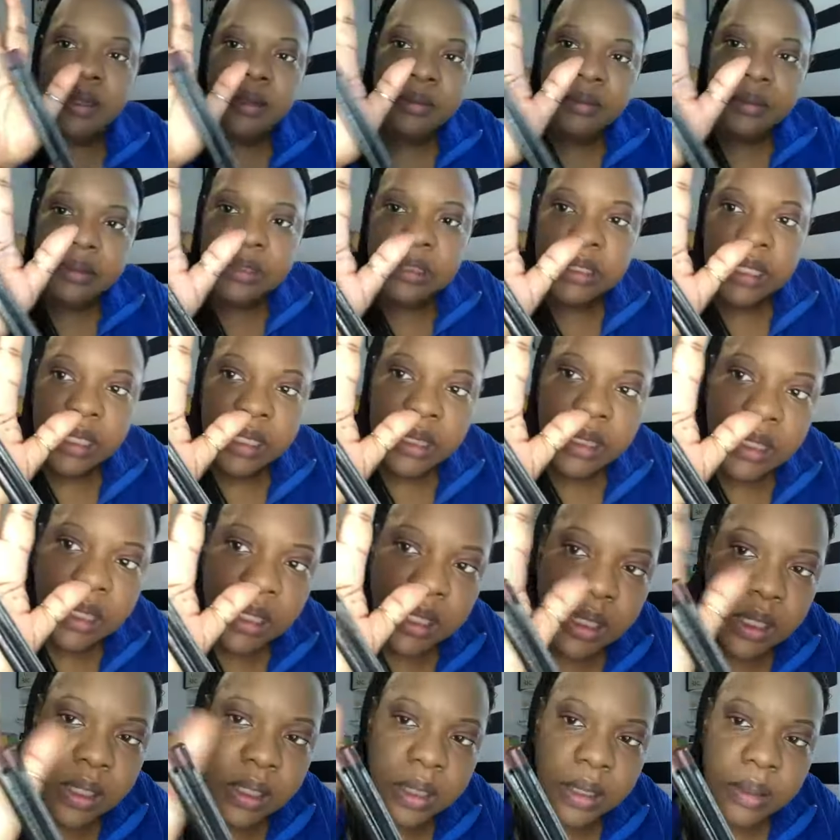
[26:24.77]
What y'all
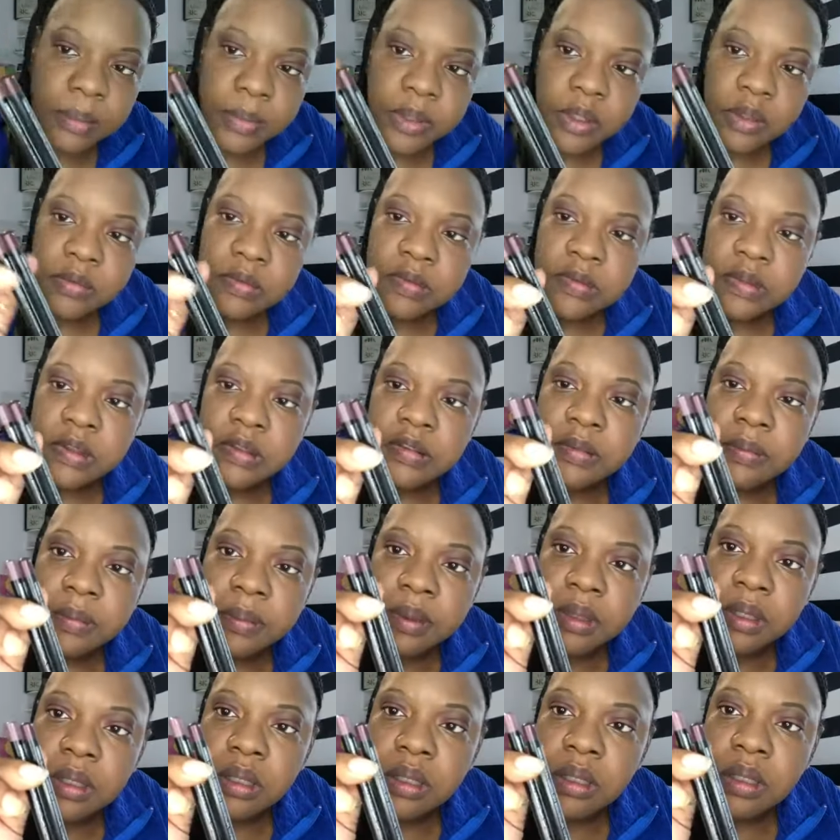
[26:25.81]
think? I'm going to use this one.